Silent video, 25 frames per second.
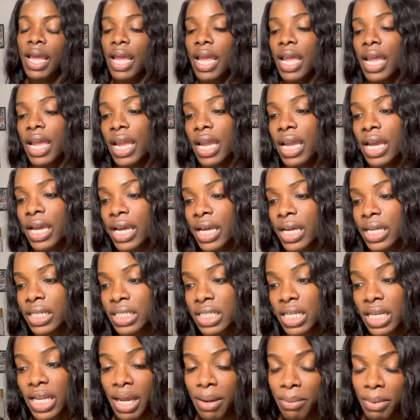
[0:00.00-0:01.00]
And
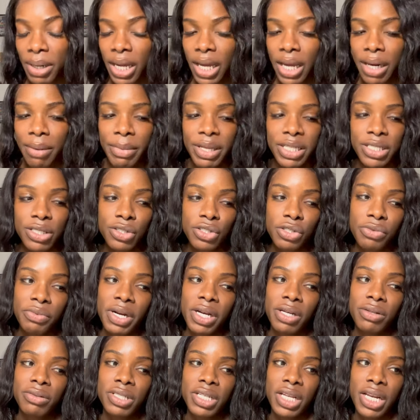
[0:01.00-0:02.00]
today when I got a message
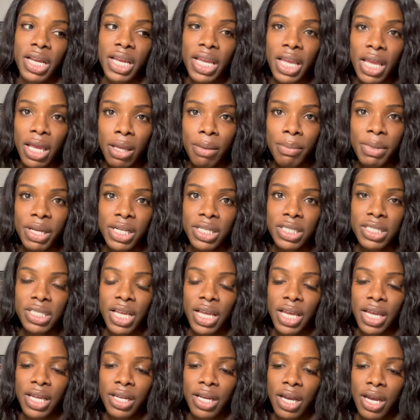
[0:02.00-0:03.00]
around 10 a.m. and it
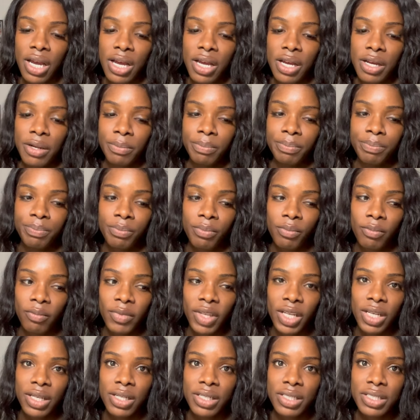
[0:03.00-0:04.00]
said, um,
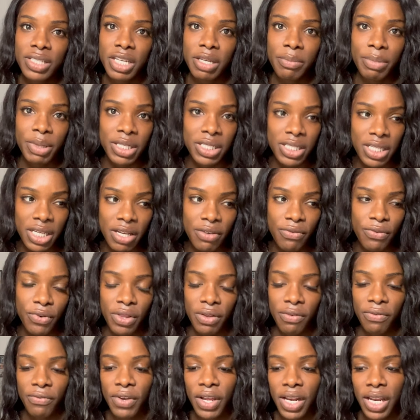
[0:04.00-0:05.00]
TBD for
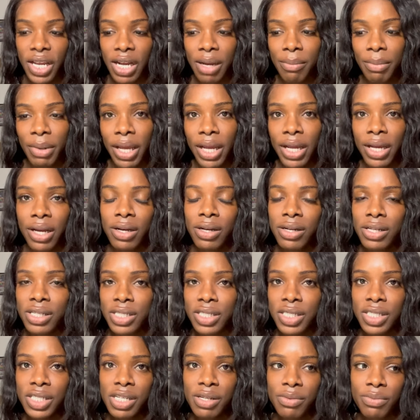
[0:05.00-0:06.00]
the fitting. I'm like, oh
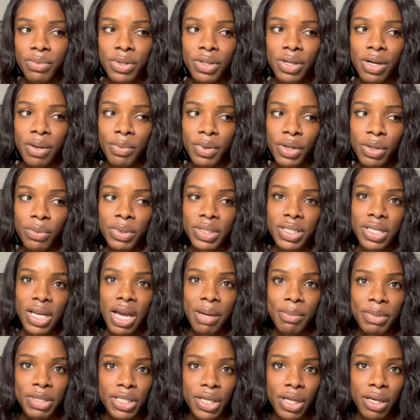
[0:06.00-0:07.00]
shit, well, I wonder what
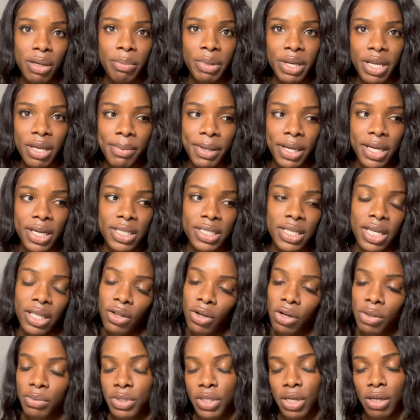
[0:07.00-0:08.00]
time it's gonna be because I
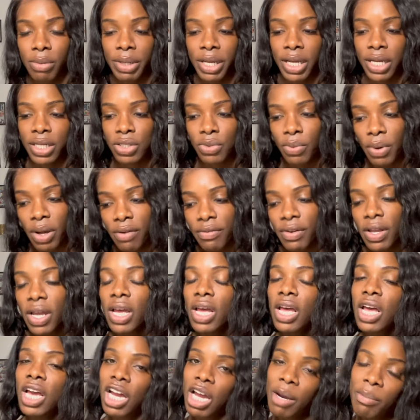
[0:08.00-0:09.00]
thought it was gonna be at 12.
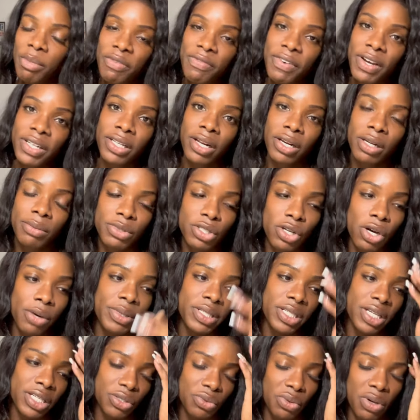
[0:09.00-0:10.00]
Come to find out it was
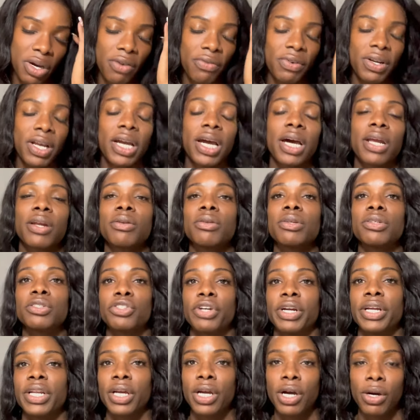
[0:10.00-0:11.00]
always at 12 when I got on the
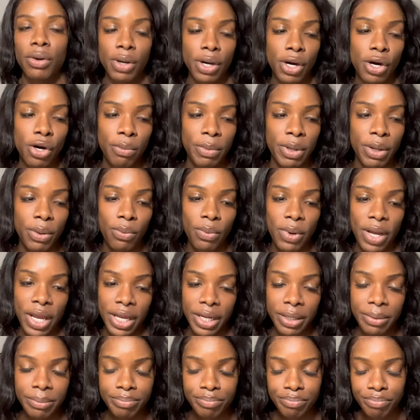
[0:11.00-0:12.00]
train to go home and
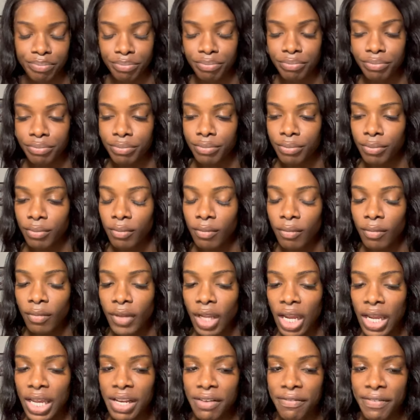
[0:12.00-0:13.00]
wait.
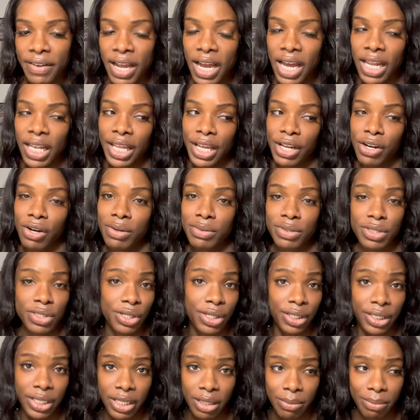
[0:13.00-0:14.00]
And if it got later, I was
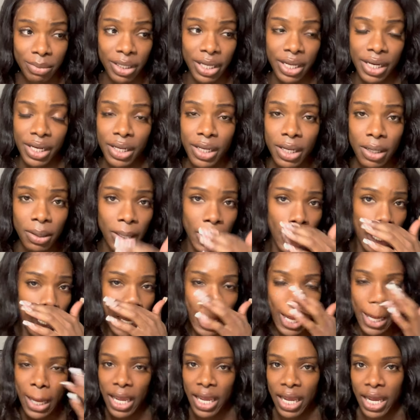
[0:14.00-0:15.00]
gonna let the lady know, like,
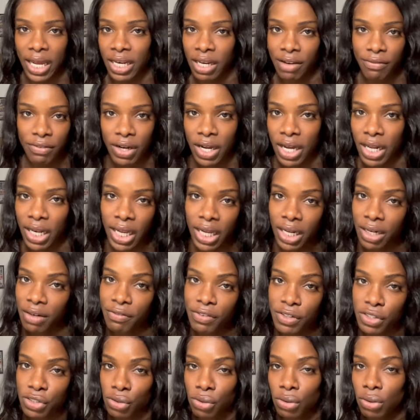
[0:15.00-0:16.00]
hey, I never got like an
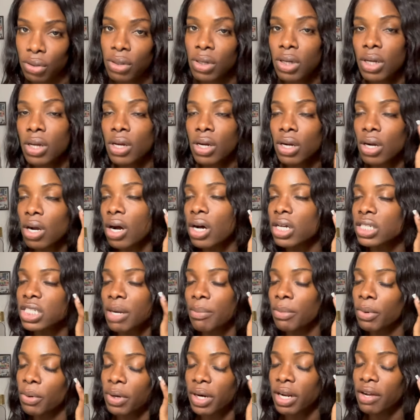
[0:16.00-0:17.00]
official call
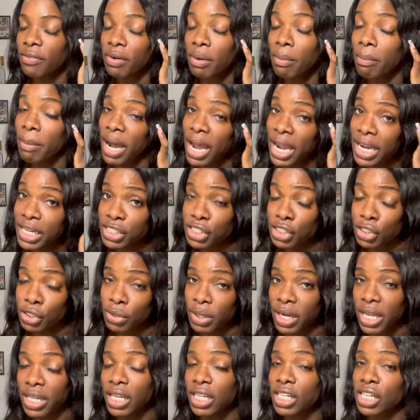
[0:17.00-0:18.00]
time or whatever. Mind you,
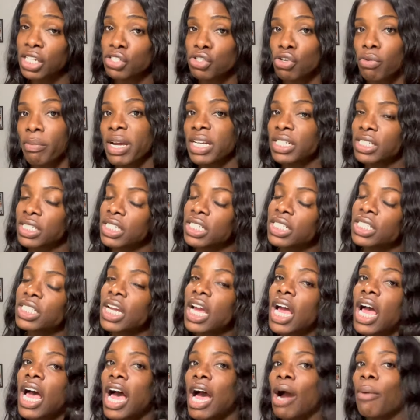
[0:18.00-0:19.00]
in the initial message,
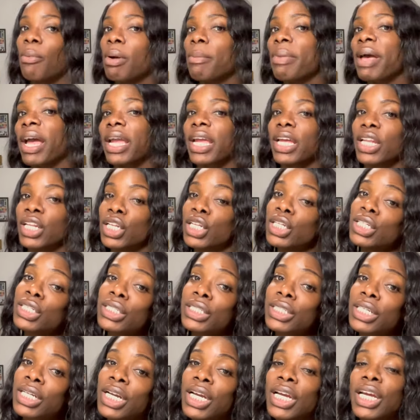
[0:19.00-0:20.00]
I went back and
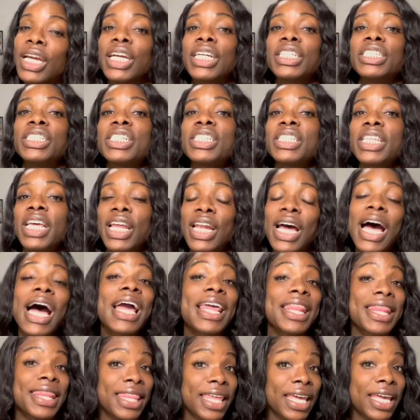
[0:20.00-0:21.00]
looked and she said, I
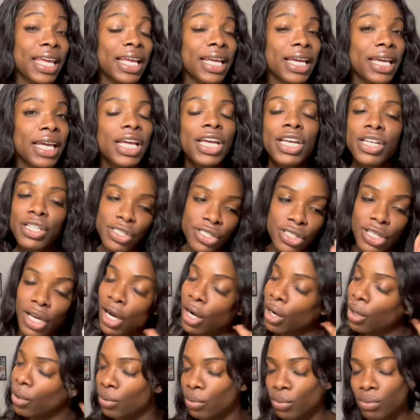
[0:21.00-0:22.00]
think.
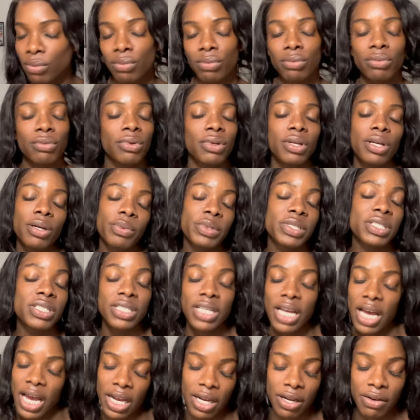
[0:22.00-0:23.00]
So it was
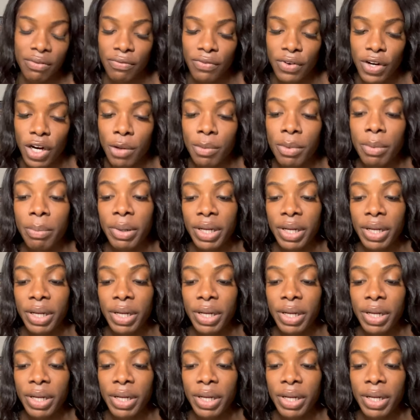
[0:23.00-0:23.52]
not confirmed.